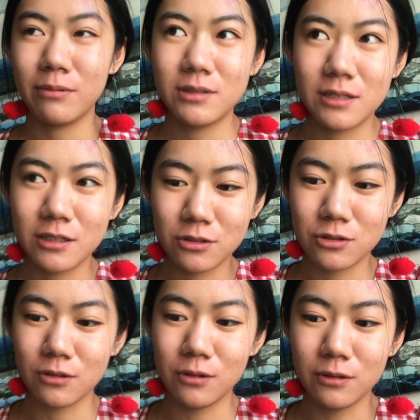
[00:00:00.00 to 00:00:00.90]
to
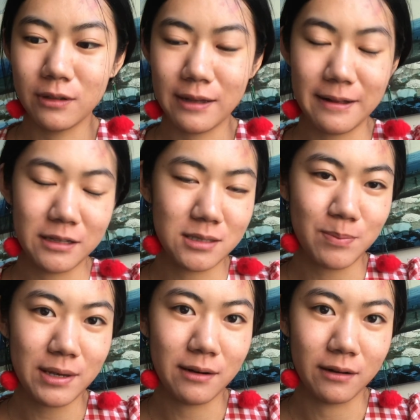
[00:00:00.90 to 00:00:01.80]
control the
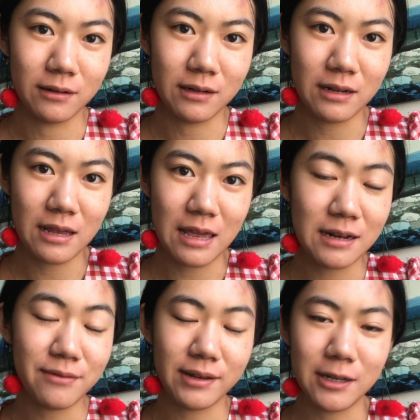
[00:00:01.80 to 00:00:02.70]
speed on
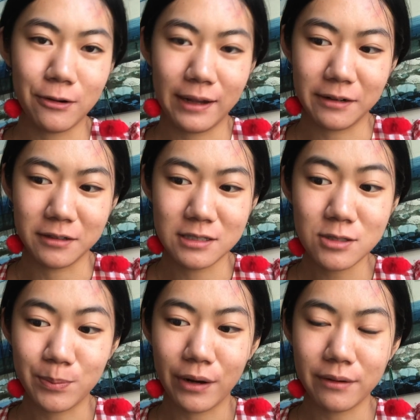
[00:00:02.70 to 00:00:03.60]
any video at all is
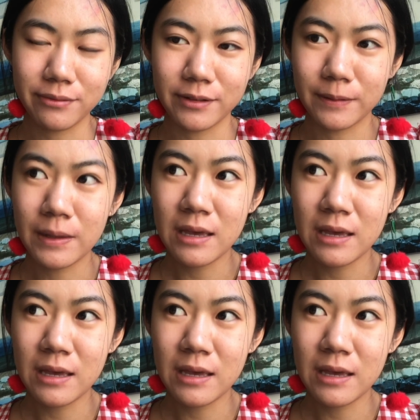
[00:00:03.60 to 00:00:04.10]
super helpful.